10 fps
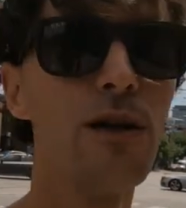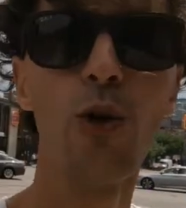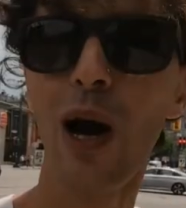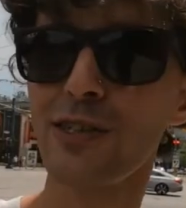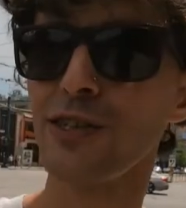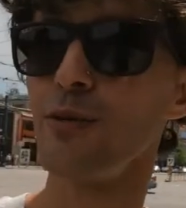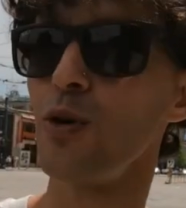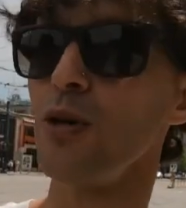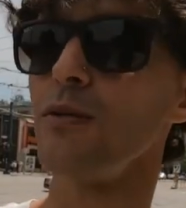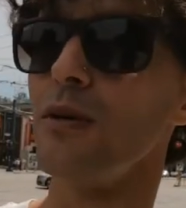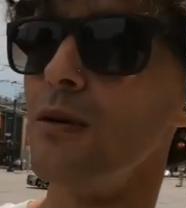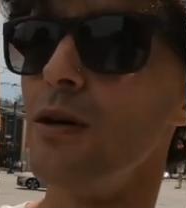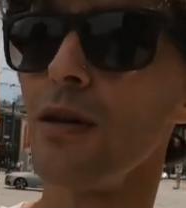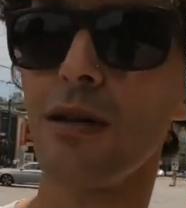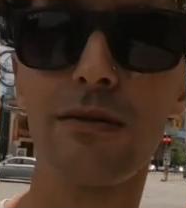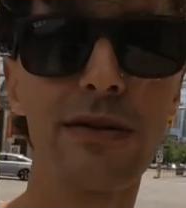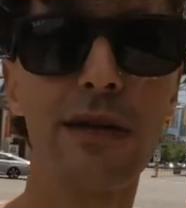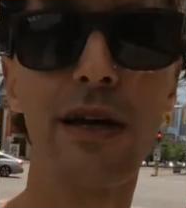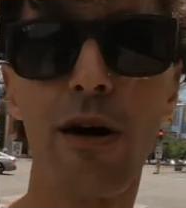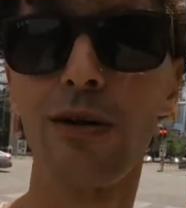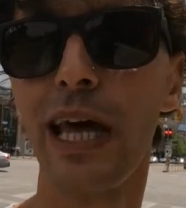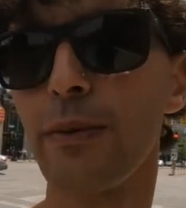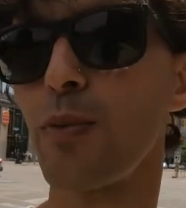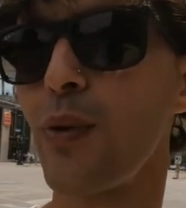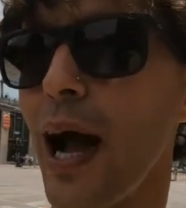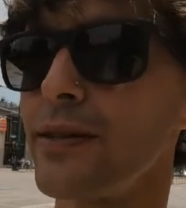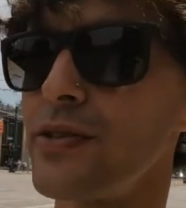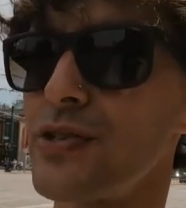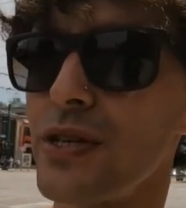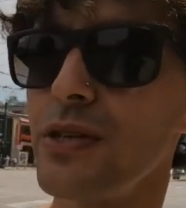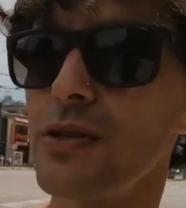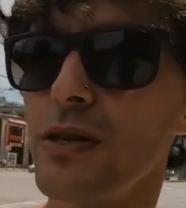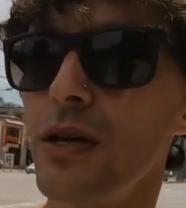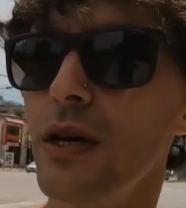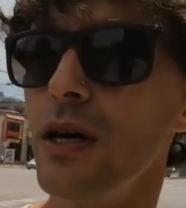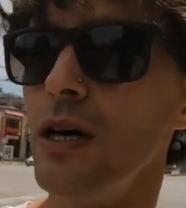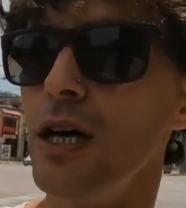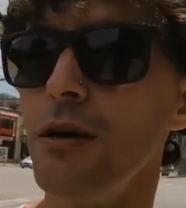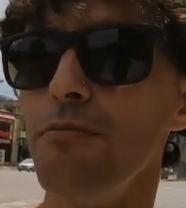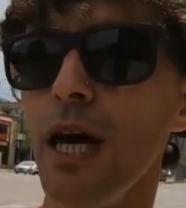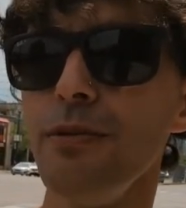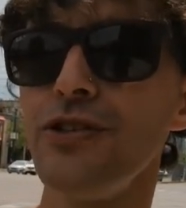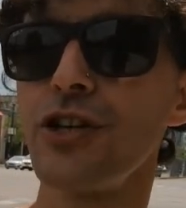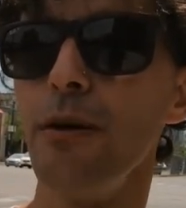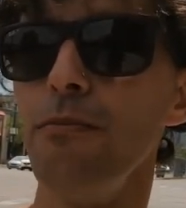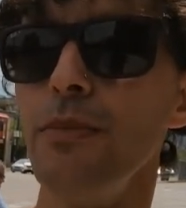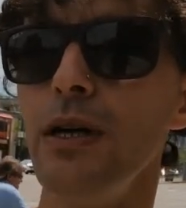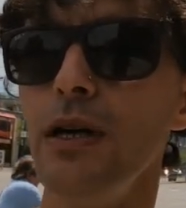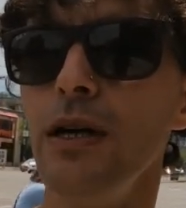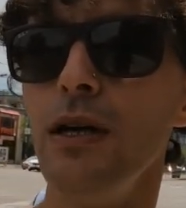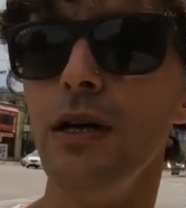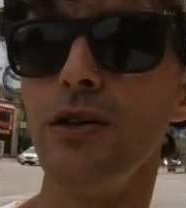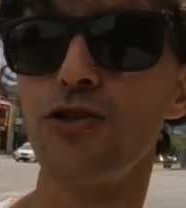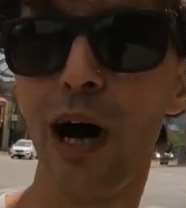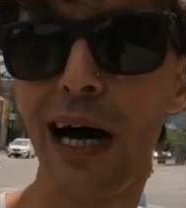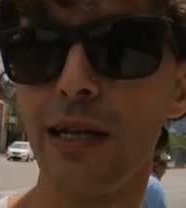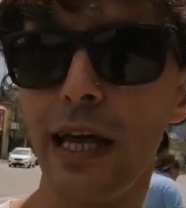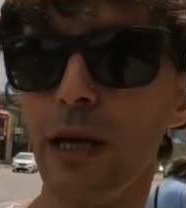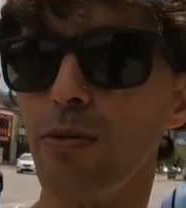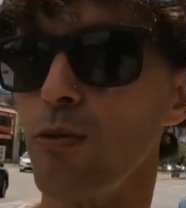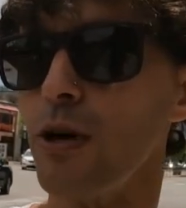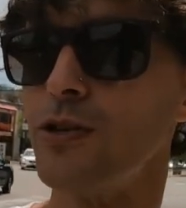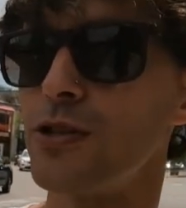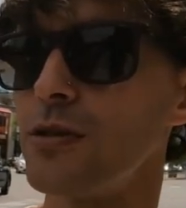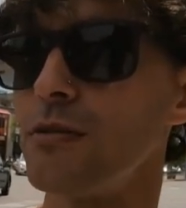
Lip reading: questionable, labor practices, maybe some child labor, which